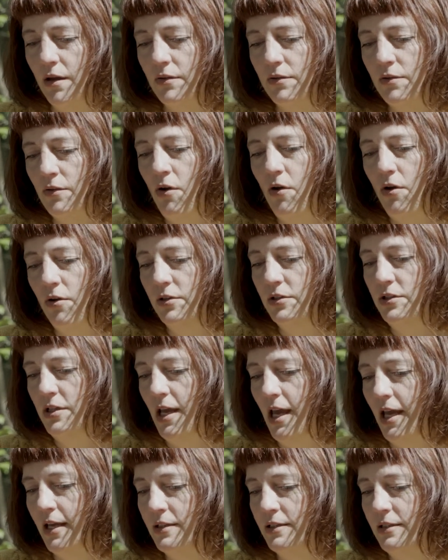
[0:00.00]

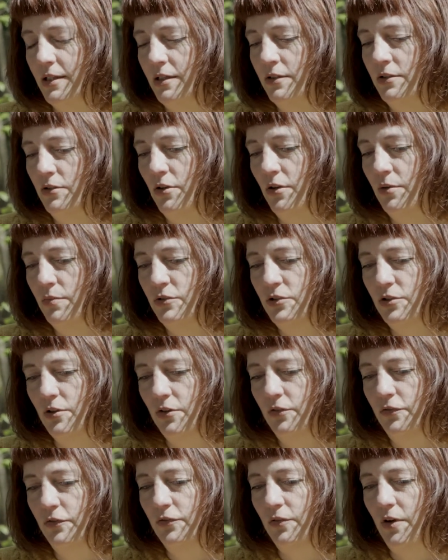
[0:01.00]
context in terms
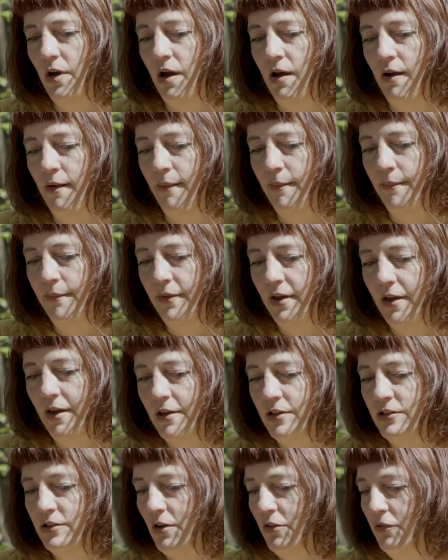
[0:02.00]
of, so